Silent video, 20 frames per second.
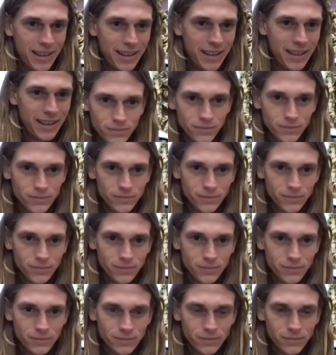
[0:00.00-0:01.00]

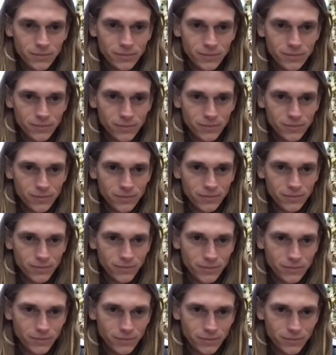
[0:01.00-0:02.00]

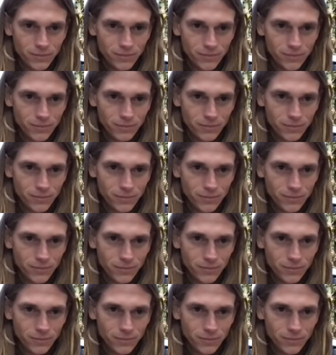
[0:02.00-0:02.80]
The person shown says nothing.